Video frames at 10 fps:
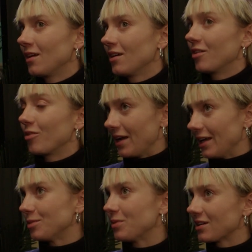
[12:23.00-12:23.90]

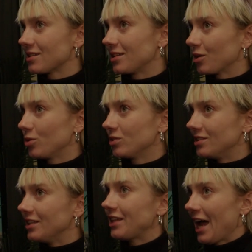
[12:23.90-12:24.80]
great because they could
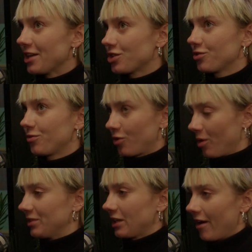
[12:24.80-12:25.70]
detach
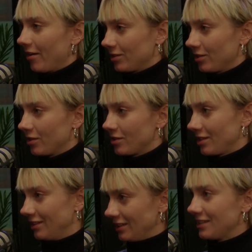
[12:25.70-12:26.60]
from the characters
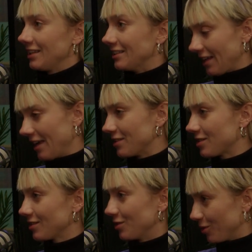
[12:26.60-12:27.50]
in these
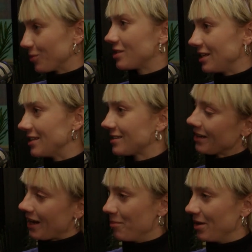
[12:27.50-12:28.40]
intense, you know, scenes
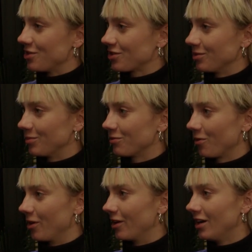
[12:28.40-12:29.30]
that I mentioned
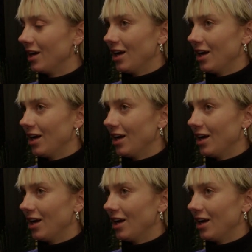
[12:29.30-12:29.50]
before,